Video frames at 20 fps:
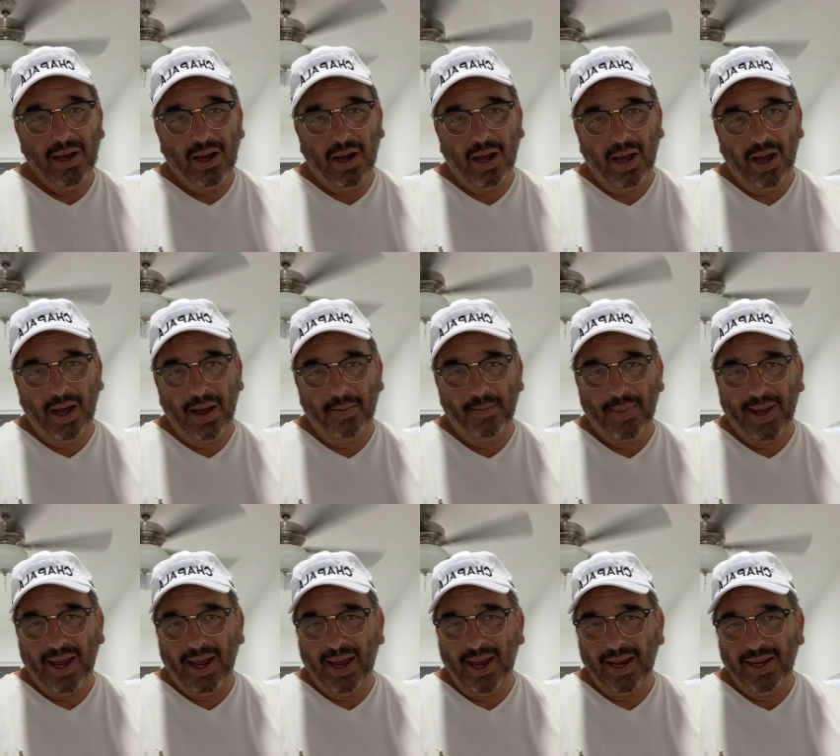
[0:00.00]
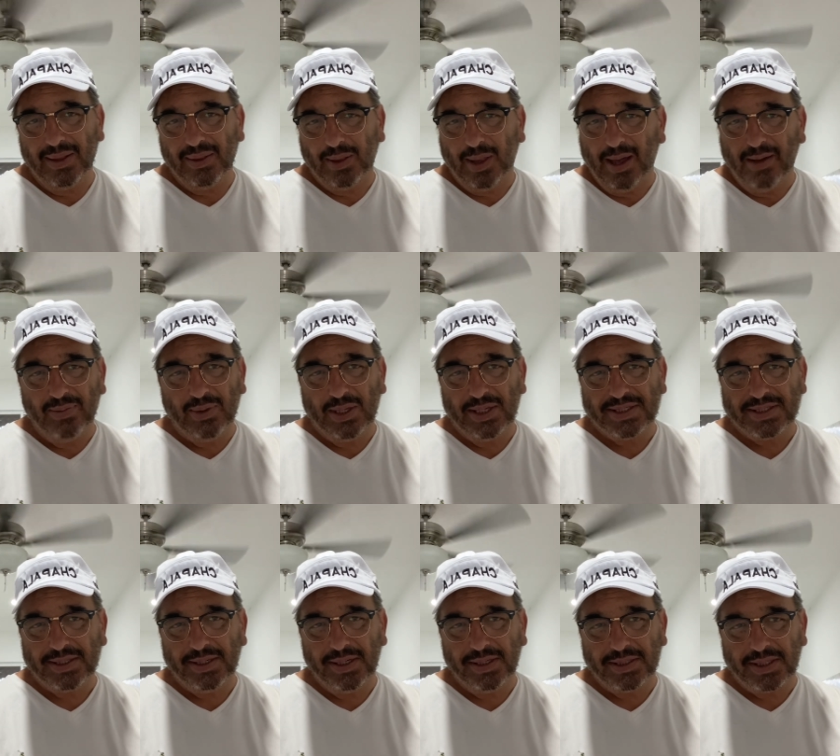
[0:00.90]
I love
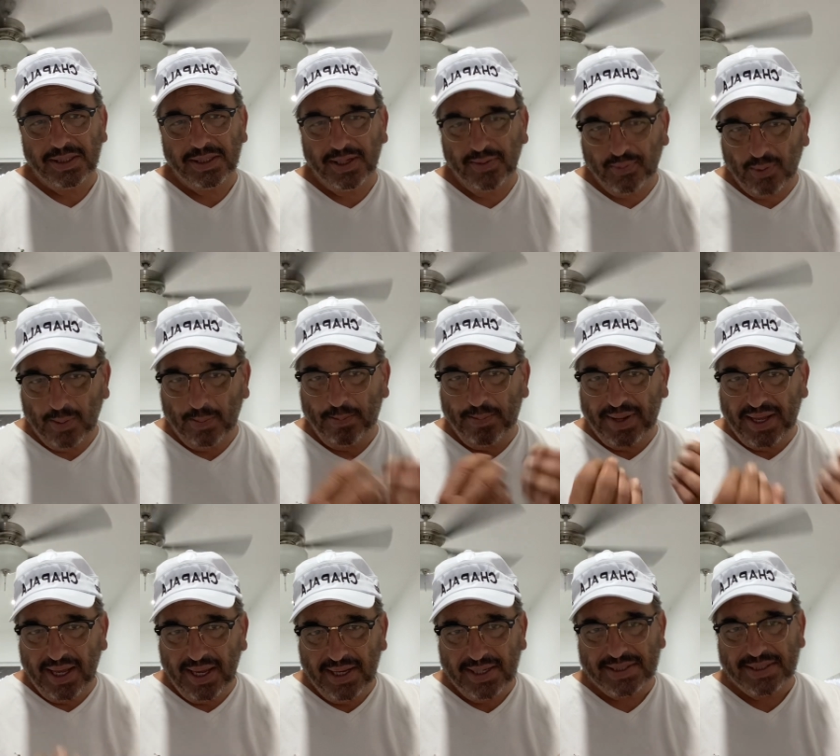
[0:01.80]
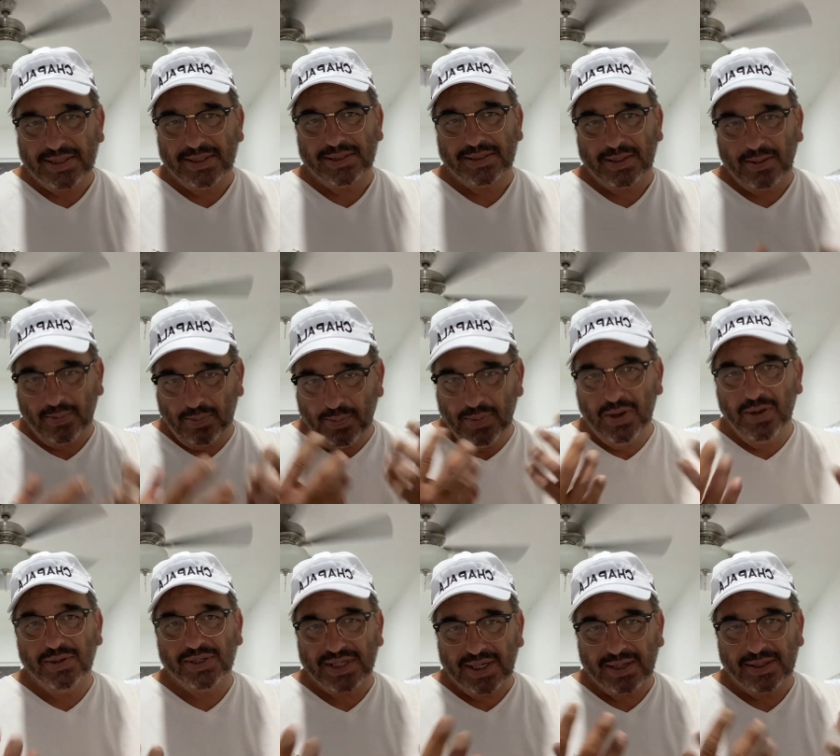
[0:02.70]
listening to different pieces of
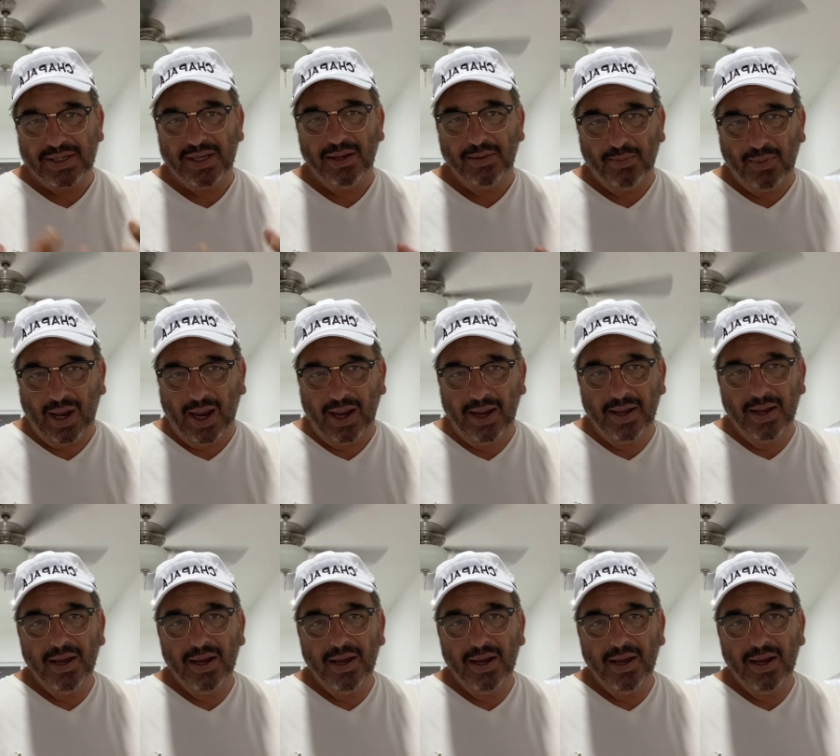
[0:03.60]
music that my